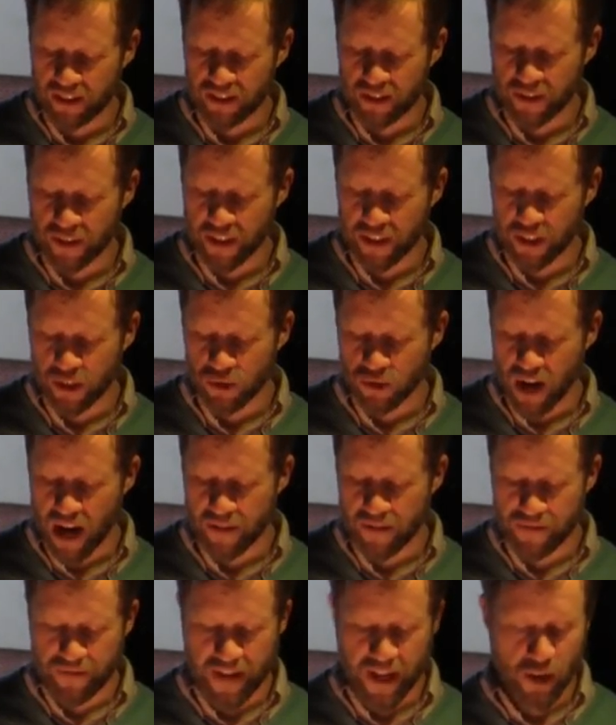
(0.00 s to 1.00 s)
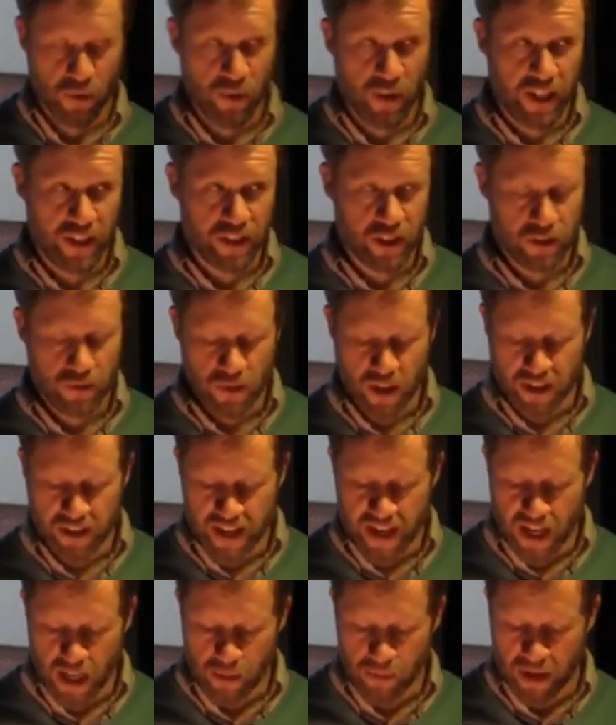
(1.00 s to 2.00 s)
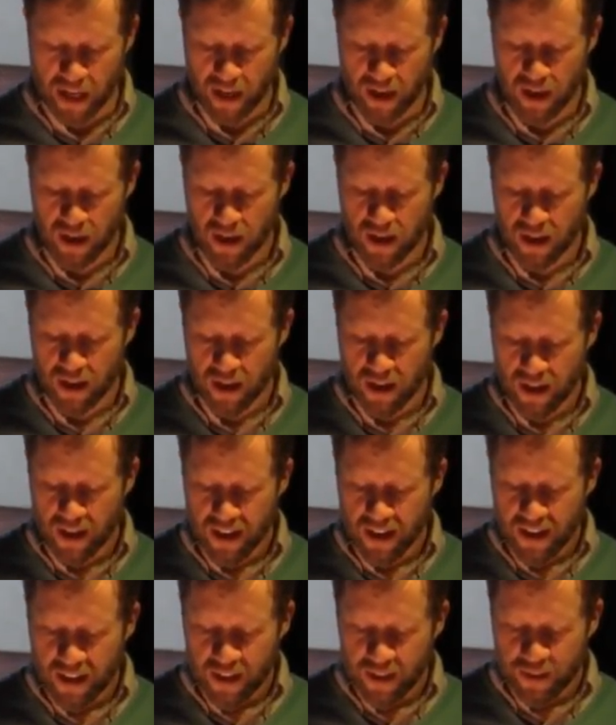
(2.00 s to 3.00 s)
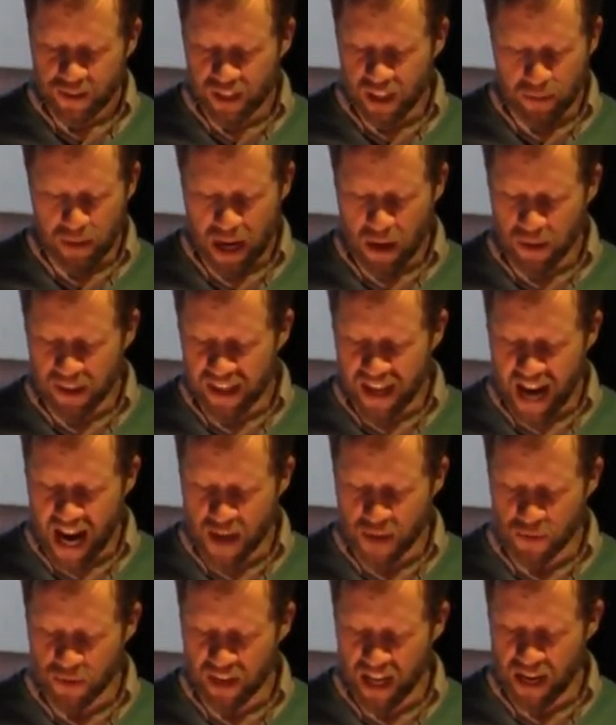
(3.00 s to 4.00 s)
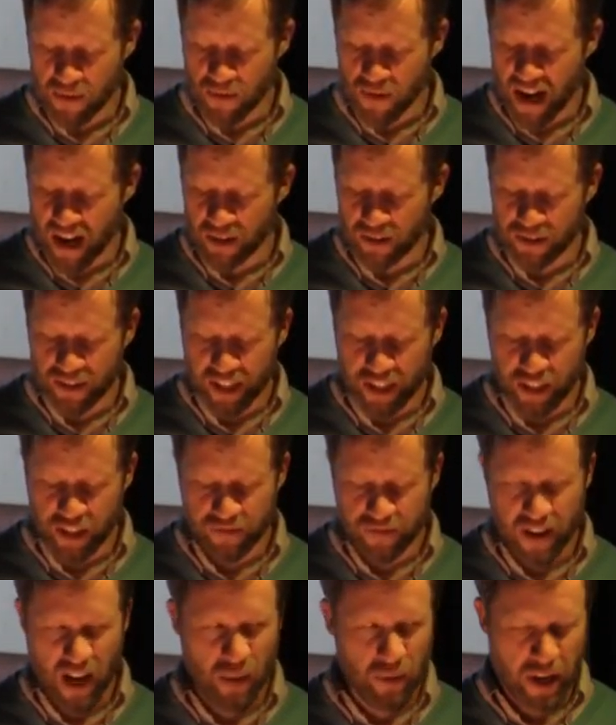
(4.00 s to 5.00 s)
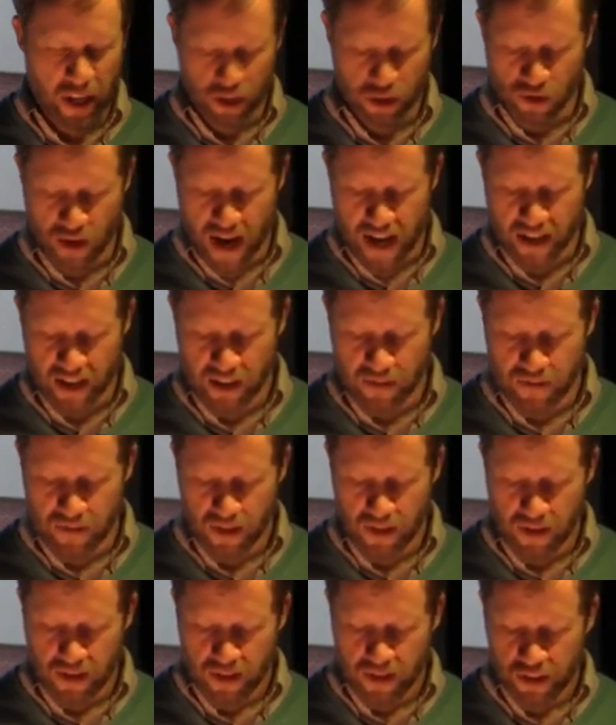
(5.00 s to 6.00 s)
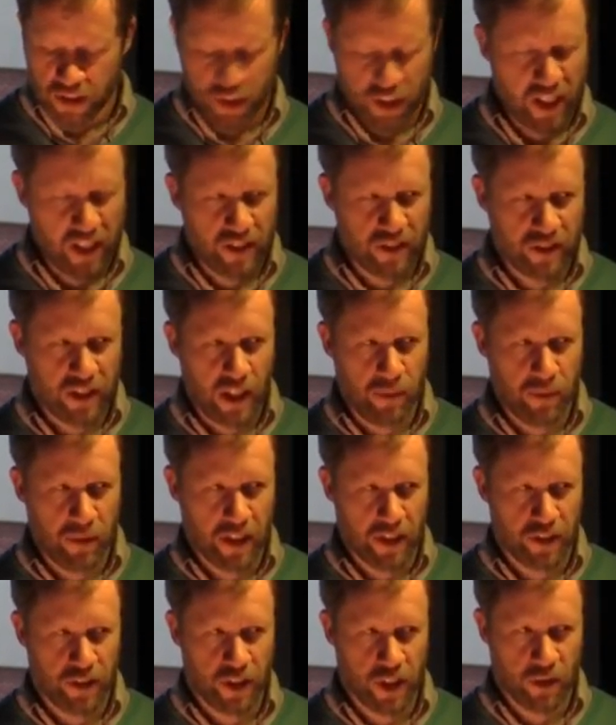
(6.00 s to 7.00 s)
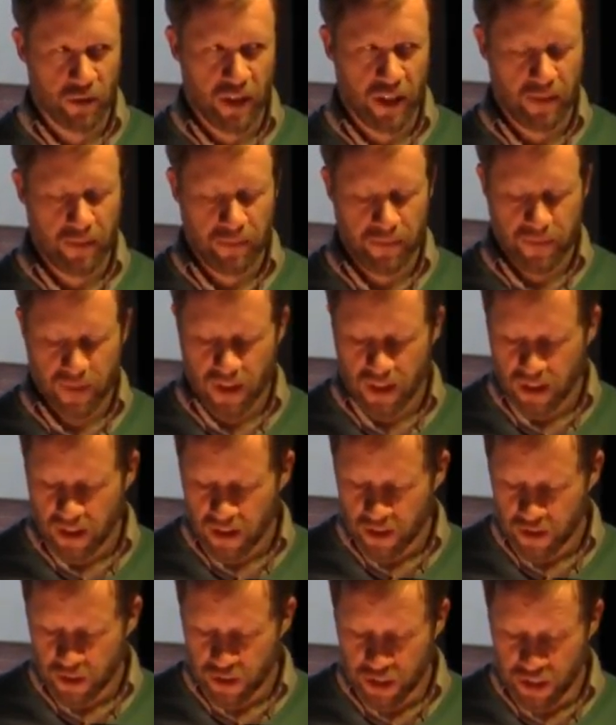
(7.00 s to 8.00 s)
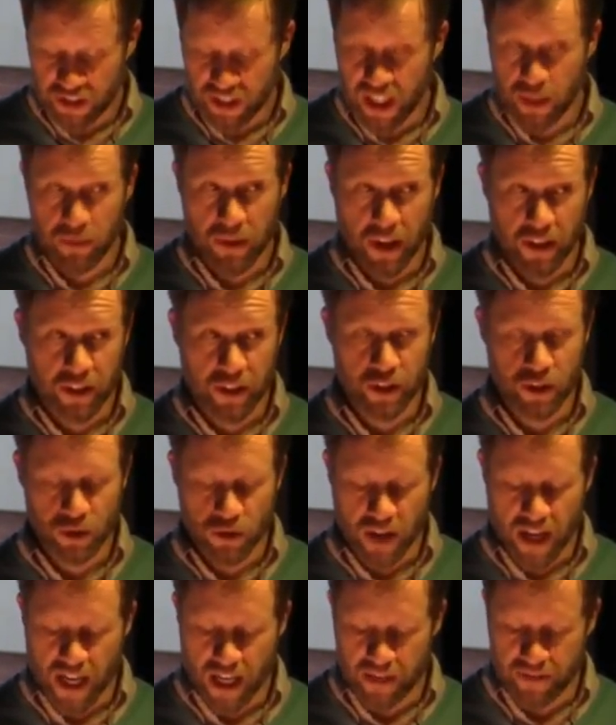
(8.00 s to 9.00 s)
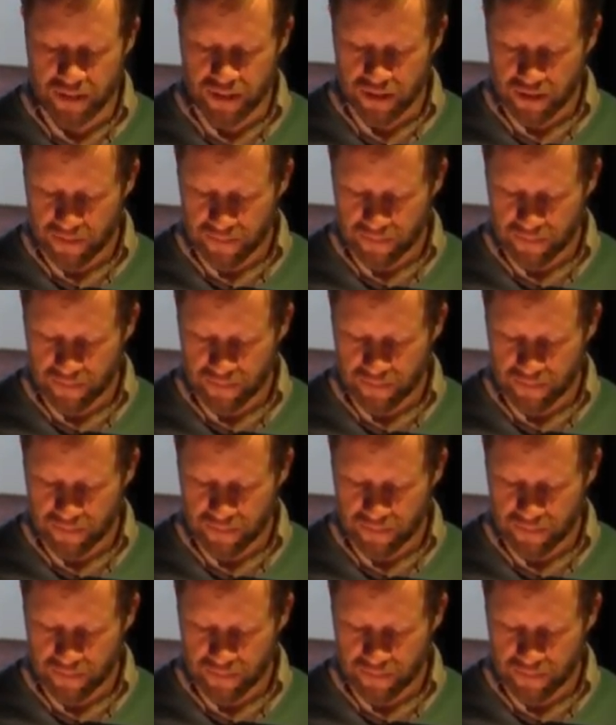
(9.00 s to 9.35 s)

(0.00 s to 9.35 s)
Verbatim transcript: so they tried fake reasons for not dating me. Somehow, when Catherine came right out and said she found me unattractive, she didn't seem inconsiderate. She seemed uncontrived.